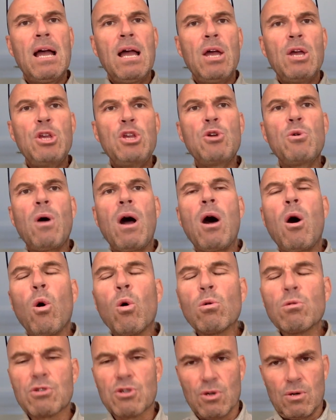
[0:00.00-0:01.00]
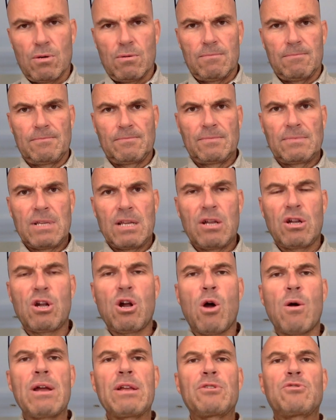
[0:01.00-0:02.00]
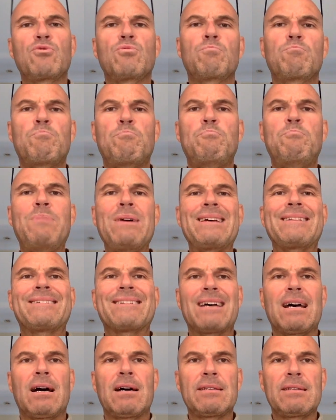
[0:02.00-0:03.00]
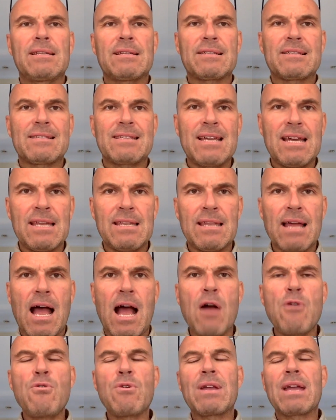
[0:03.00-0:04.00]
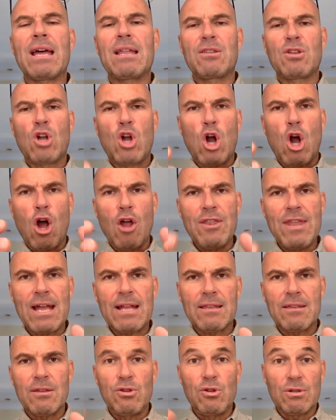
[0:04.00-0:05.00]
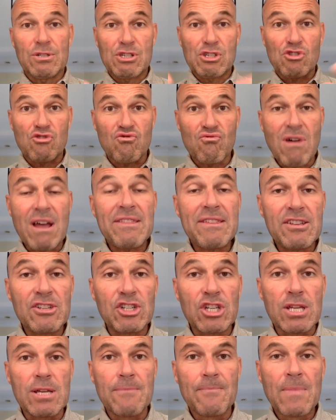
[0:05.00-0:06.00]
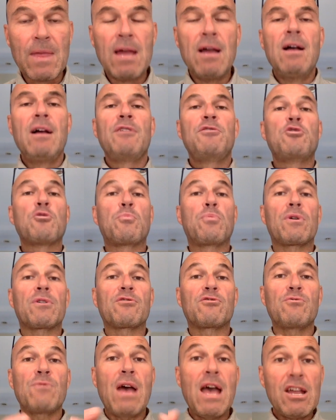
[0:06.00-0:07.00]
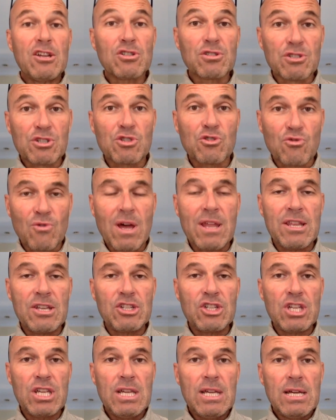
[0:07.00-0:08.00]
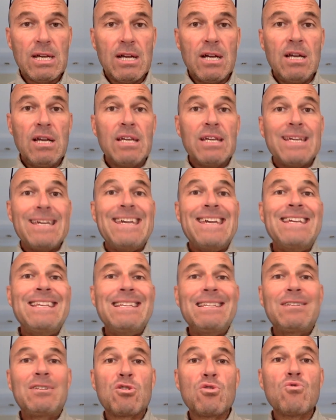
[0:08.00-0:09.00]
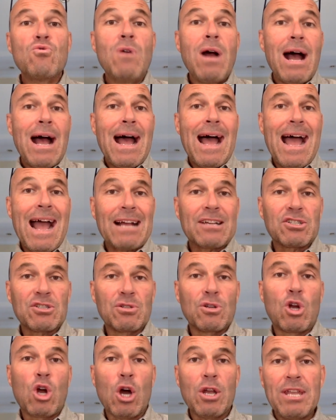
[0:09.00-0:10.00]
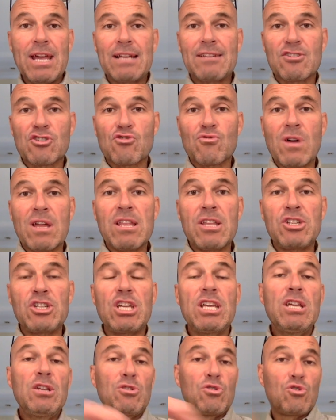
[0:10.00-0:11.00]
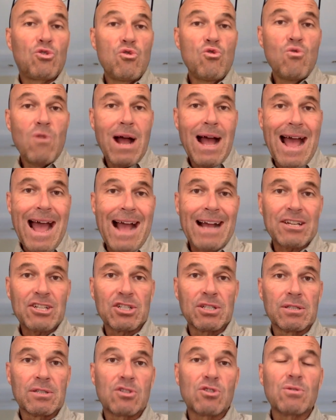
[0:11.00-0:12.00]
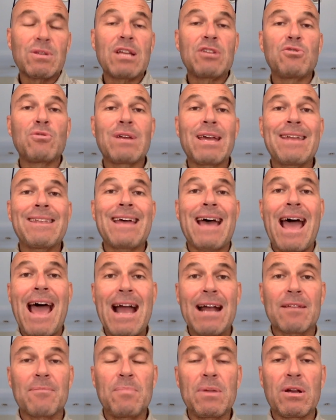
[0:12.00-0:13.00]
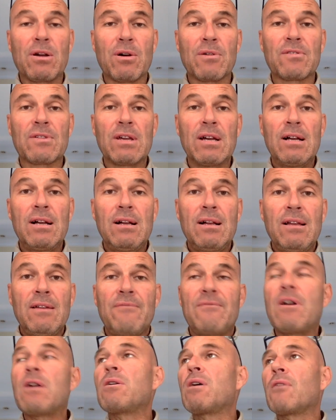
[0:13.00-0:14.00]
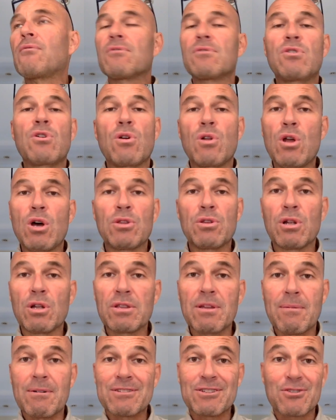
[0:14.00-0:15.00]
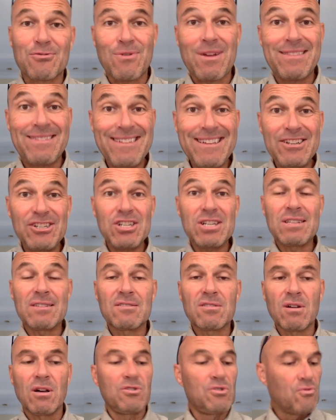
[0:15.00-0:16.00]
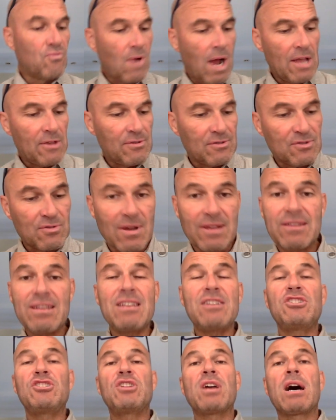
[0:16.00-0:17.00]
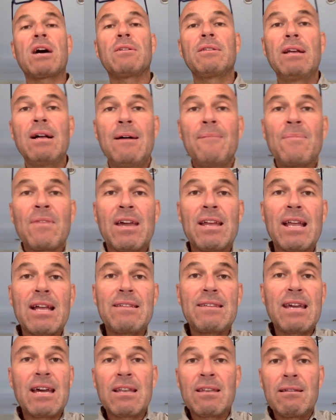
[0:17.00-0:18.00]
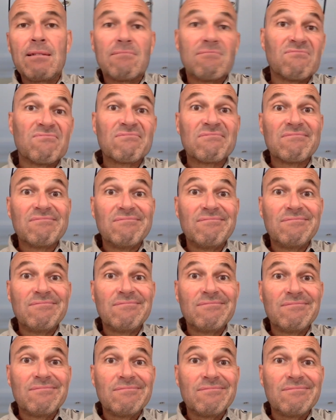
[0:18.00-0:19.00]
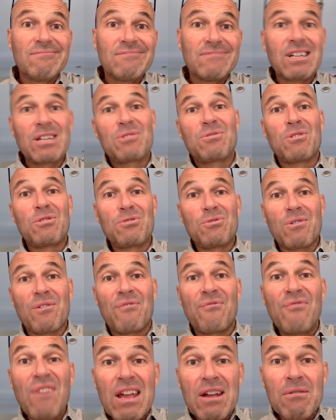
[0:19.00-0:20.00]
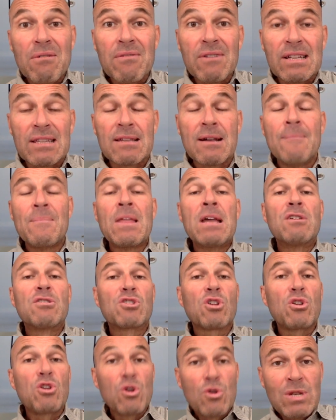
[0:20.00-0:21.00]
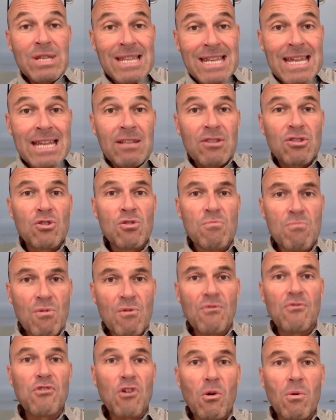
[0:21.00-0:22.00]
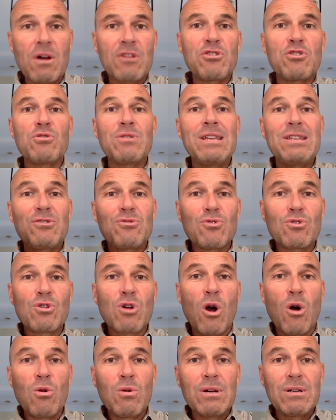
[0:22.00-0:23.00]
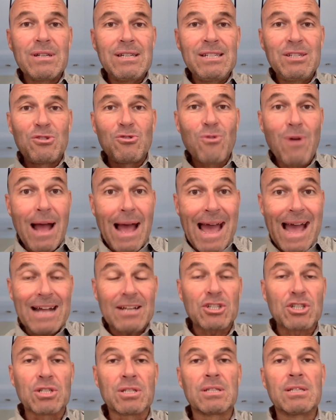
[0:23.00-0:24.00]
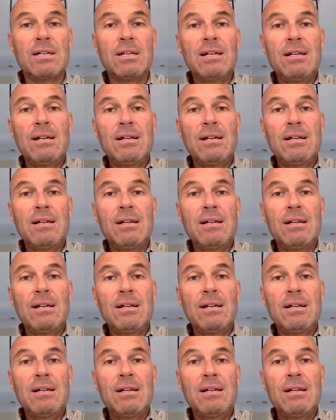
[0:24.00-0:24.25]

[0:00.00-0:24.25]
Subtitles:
You are also going to better understand how you can connect your strategy, your persuasion strategy, into action. Connect strategy to action so that you can act, because very often you learn a lot about strategy and so on. You write your strategy down, and at the end, you don't do a thing with it. So you need to move forward. You need to go into action.